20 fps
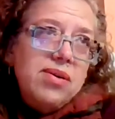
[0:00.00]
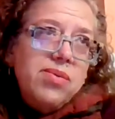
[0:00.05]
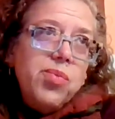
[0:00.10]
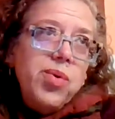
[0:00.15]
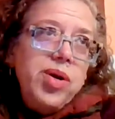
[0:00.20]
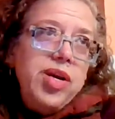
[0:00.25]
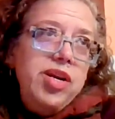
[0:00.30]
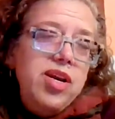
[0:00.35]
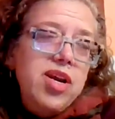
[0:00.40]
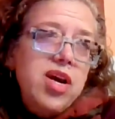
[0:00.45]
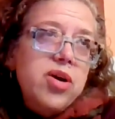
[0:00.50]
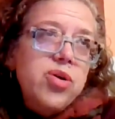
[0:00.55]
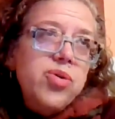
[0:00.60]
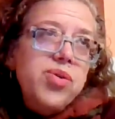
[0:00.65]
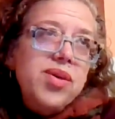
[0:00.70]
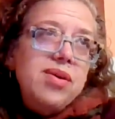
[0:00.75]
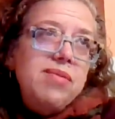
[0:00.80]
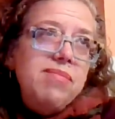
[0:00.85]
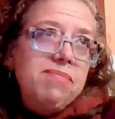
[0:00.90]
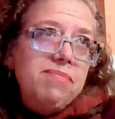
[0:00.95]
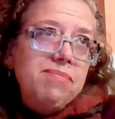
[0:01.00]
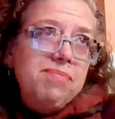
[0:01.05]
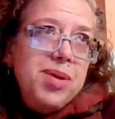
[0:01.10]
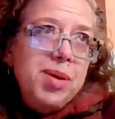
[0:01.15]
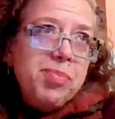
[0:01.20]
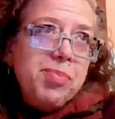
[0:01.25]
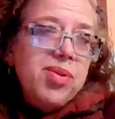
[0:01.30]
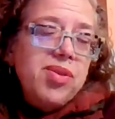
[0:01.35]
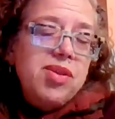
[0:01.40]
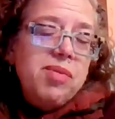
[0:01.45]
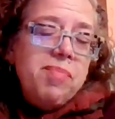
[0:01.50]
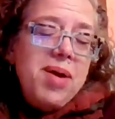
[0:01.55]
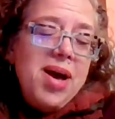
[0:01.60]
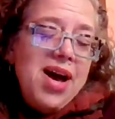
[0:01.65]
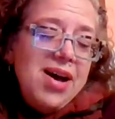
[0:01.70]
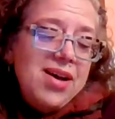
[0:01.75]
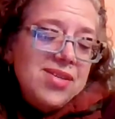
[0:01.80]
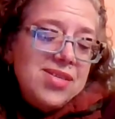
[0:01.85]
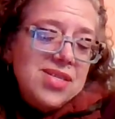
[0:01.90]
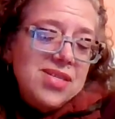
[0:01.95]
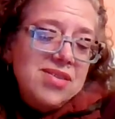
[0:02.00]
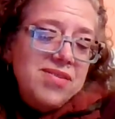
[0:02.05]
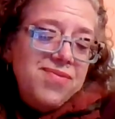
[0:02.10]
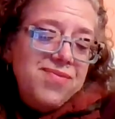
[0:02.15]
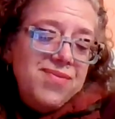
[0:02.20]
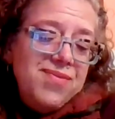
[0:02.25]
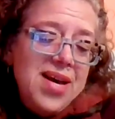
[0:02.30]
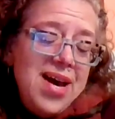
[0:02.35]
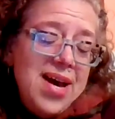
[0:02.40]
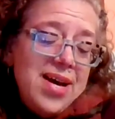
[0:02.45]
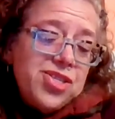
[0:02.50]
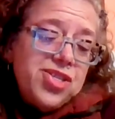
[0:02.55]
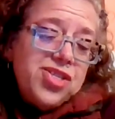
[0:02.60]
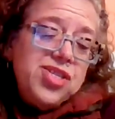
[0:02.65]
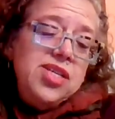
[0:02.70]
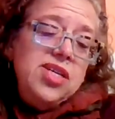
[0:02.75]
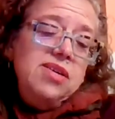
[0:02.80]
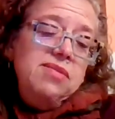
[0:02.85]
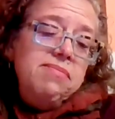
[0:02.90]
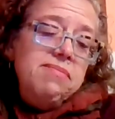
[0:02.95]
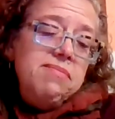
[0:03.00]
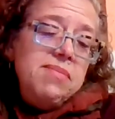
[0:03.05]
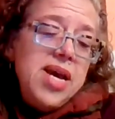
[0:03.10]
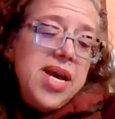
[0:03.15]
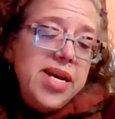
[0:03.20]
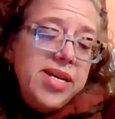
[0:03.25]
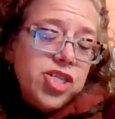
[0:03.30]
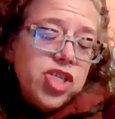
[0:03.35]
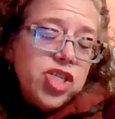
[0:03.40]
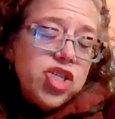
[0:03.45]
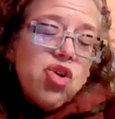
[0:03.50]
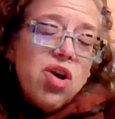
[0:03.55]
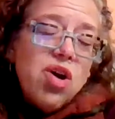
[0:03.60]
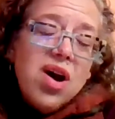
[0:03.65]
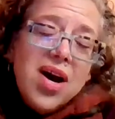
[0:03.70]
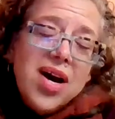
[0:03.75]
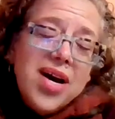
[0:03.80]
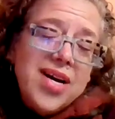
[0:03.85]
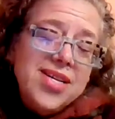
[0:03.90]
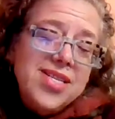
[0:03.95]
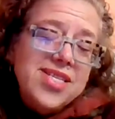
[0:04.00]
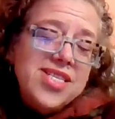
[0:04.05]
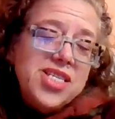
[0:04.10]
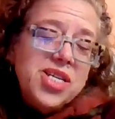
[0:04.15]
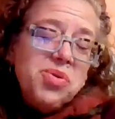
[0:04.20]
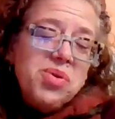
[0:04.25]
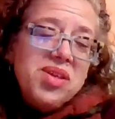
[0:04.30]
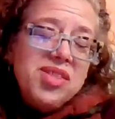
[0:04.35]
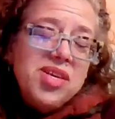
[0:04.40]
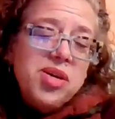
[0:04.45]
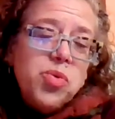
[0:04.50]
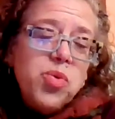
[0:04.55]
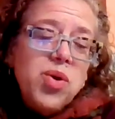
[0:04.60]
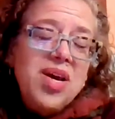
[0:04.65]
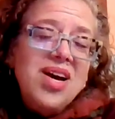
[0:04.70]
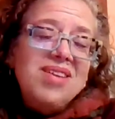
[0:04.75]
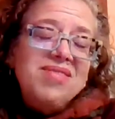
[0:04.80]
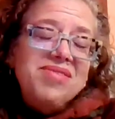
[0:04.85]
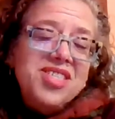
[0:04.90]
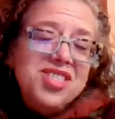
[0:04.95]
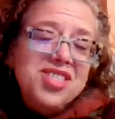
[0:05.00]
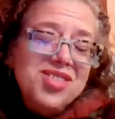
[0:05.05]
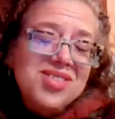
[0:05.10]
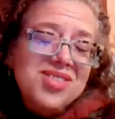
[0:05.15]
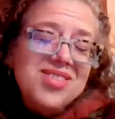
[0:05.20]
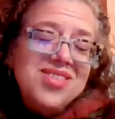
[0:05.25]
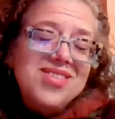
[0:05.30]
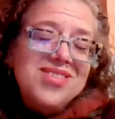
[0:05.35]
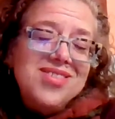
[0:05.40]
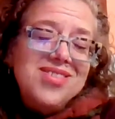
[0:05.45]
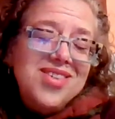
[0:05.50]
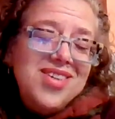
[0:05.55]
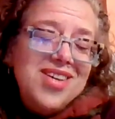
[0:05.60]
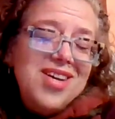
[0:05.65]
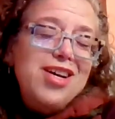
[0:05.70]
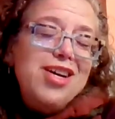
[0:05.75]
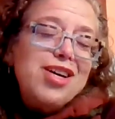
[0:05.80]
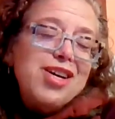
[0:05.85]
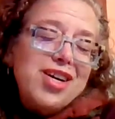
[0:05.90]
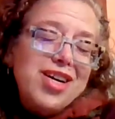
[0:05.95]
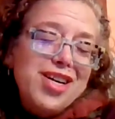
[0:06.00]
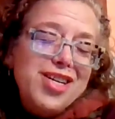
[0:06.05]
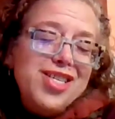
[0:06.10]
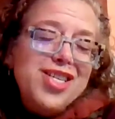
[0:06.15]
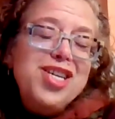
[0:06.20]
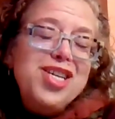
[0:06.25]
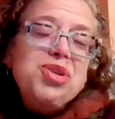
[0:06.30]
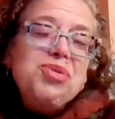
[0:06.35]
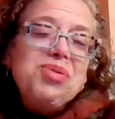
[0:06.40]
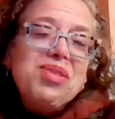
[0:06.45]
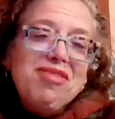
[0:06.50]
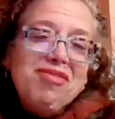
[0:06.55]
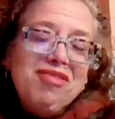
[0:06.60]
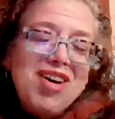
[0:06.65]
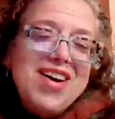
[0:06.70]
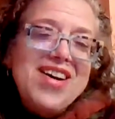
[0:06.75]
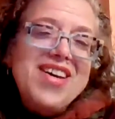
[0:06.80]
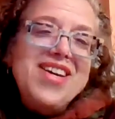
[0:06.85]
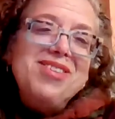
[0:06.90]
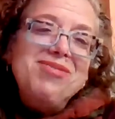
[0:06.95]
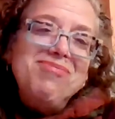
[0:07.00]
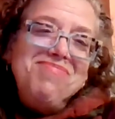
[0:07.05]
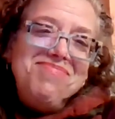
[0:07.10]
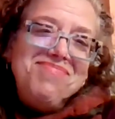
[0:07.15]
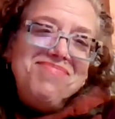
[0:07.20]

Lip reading: we know that people in the past have actually made strides. So I think we have to continue the fight.